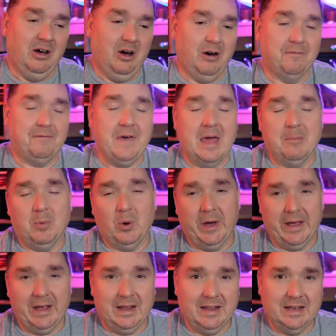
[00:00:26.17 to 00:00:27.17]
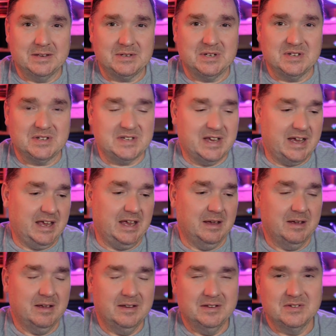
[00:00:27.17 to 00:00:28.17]
all fanboy, let's just say.
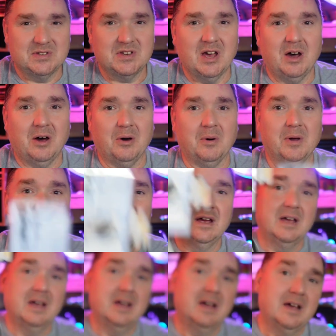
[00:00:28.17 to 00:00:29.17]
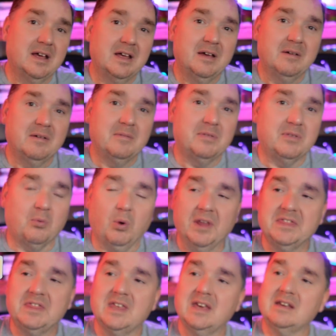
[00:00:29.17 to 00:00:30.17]
So, the
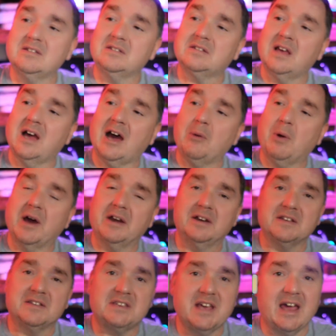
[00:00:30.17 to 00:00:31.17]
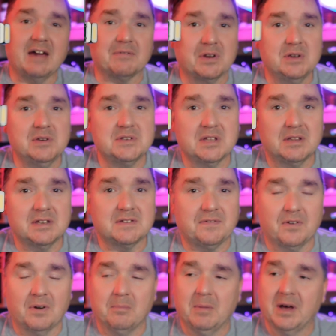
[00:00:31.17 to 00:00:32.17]
one thing I wanted to say after using this
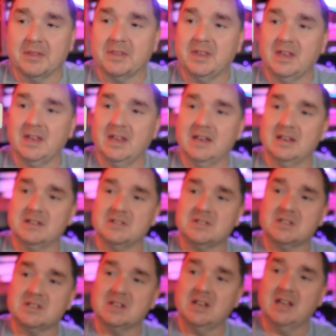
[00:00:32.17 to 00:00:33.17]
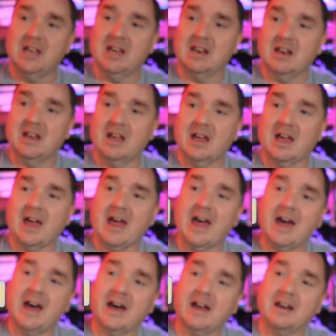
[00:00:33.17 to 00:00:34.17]
for a month is it
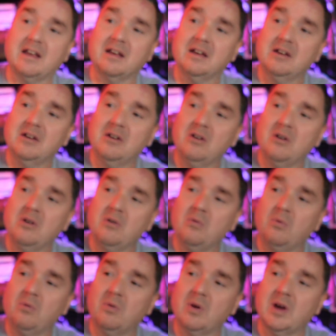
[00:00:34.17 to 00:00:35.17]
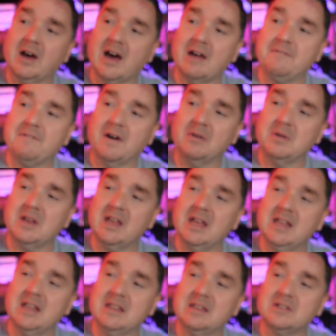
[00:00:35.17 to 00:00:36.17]
had, I found
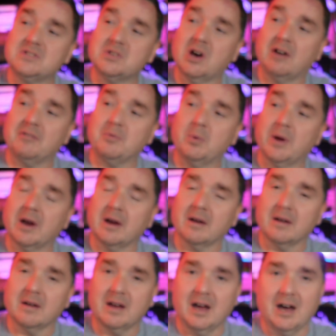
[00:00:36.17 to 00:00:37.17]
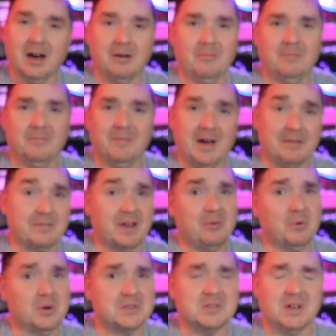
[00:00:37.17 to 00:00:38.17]
in the software, I
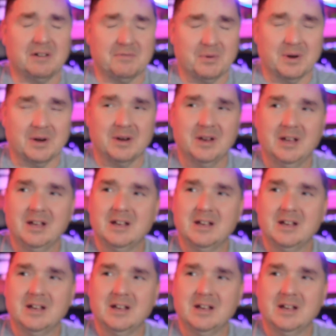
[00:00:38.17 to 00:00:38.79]
forget what software,